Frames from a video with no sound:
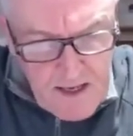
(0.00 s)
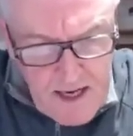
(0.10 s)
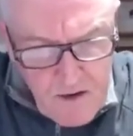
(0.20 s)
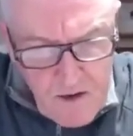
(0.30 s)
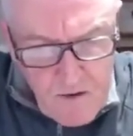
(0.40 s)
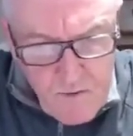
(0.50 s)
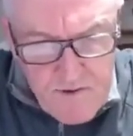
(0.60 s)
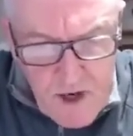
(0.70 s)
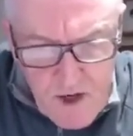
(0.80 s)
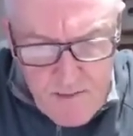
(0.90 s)
Now,
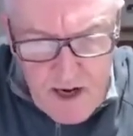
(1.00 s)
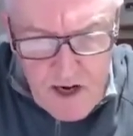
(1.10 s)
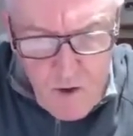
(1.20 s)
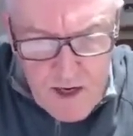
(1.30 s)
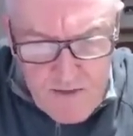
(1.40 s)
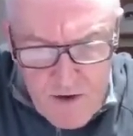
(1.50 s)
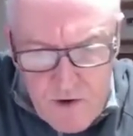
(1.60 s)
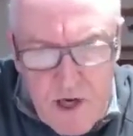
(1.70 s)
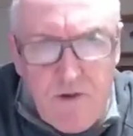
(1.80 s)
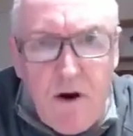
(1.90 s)
we've known about quite a few
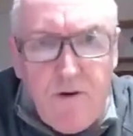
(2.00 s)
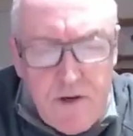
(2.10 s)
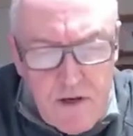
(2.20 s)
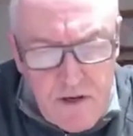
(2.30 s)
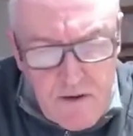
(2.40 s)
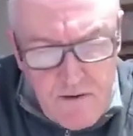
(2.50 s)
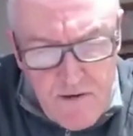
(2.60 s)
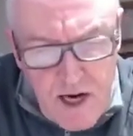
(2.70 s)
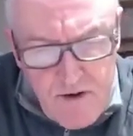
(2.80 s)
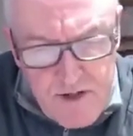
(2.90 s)

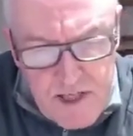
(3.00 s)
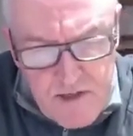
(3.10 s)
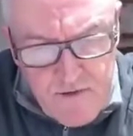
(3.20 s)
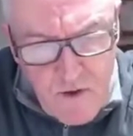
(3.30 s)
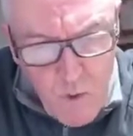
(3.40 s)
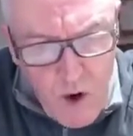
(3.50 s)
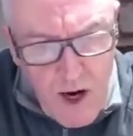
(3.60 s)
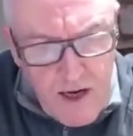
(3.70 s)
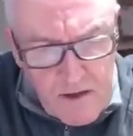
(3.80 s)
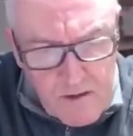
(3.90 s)
coronaviruses for a
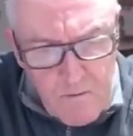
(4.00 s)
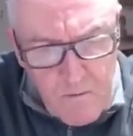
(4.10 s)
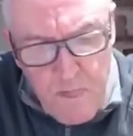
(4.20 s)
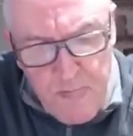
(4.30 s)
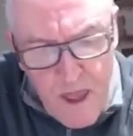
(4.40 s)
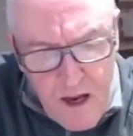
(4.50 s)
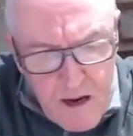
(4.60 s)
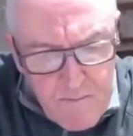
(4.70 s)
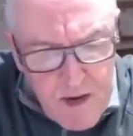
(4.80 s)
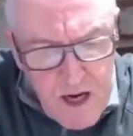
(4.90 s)

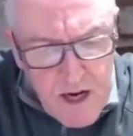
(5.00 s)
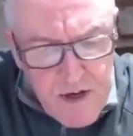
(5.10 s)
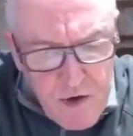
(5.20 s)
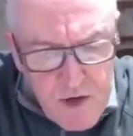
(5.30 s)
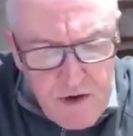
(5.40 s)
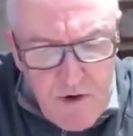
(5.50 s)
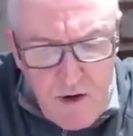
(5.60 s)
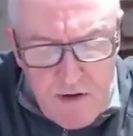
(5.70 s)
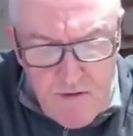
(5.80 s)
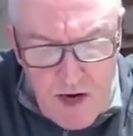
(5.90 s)
while. But a new
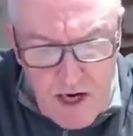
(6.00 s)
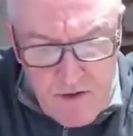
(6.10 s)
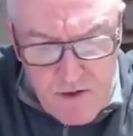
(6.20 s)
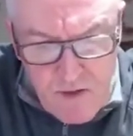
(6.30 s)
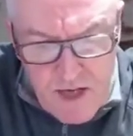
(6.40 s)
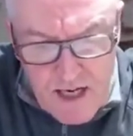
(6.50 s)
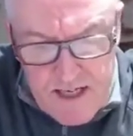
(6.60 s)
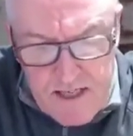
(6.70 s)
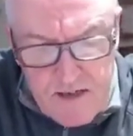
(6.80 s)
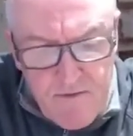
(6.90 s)
coronavirus was
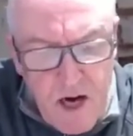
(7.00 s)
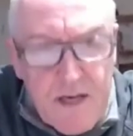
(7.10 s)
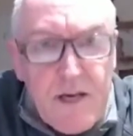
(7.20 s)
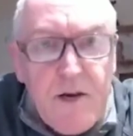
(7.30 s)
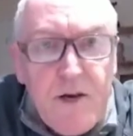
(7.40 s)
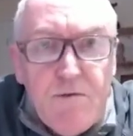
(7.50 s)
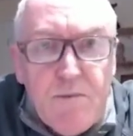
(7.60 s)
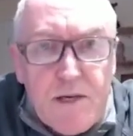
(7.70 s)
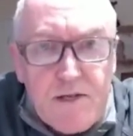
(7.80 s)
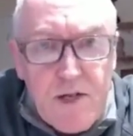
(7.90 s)
identified in
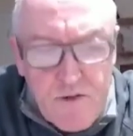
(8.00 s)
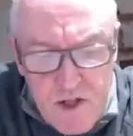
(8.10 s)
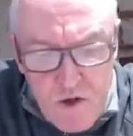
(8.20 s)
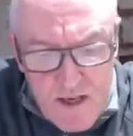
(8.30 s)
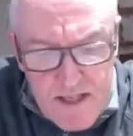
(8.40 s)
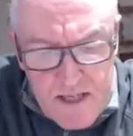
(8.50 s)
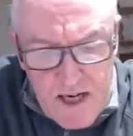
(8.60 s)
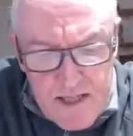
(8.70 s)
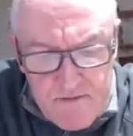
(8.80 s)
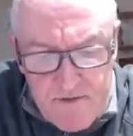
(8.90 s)
humans on the
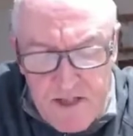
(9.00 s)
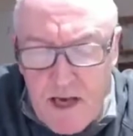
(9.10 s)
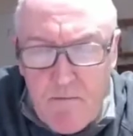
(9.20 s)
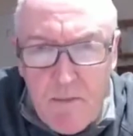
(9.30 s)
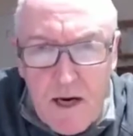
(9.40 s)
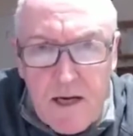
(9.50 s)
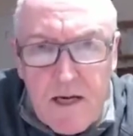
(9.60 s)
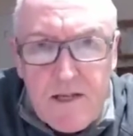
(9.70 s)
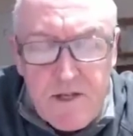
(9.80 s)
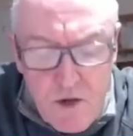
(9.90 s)
29th of December
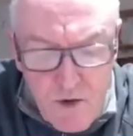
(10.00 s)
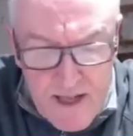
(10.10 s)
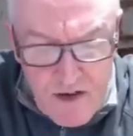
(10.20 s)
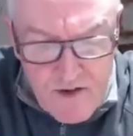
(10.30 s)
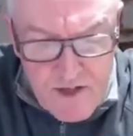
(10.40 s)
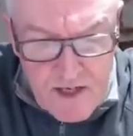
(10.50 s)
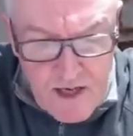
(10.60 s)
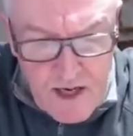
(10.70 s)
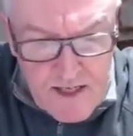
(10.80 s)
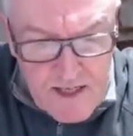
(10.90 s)

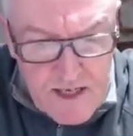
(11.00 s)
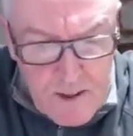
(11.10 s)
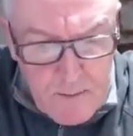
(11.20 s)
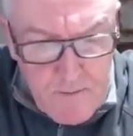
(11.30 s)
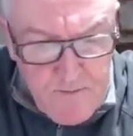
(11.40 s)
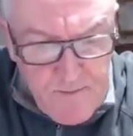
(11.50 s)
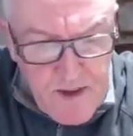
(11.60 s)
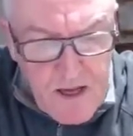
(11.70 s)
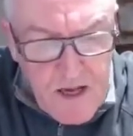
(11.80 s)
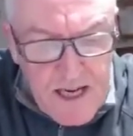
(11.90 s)
2019.
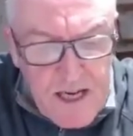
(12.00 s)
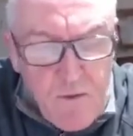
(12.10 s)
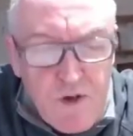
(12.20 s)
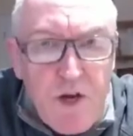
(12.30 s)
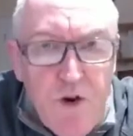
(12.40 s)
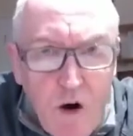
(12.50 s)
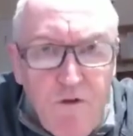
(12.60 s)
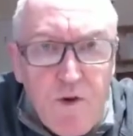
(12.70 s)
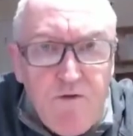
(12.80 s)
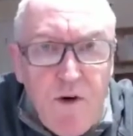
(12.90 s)
And it was a
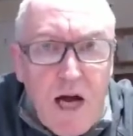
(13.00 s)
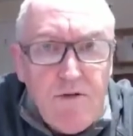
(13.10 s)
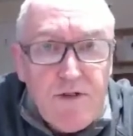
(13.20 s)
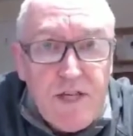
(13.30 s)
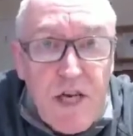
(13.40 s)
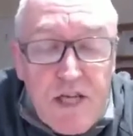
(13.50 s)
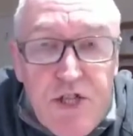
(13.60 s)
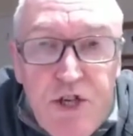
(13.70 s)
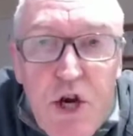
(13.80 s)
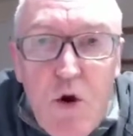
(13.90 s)
novel virus. It is
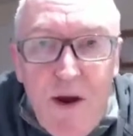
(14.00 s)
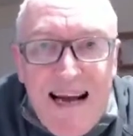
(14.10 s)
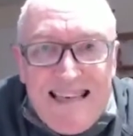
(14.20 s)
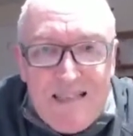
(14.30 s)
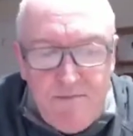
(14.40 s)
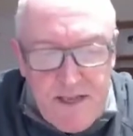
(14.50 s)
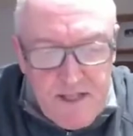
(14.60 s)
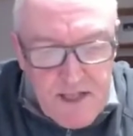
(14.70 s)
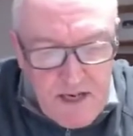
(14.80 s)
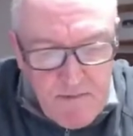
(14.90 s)
new, it hasn't
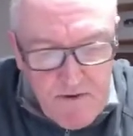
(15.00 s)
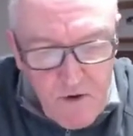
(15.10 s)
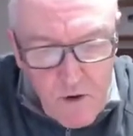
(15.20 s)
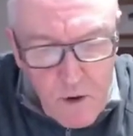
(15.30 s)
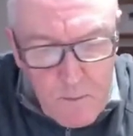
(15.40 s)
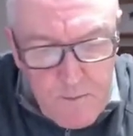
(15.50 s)
been seen before.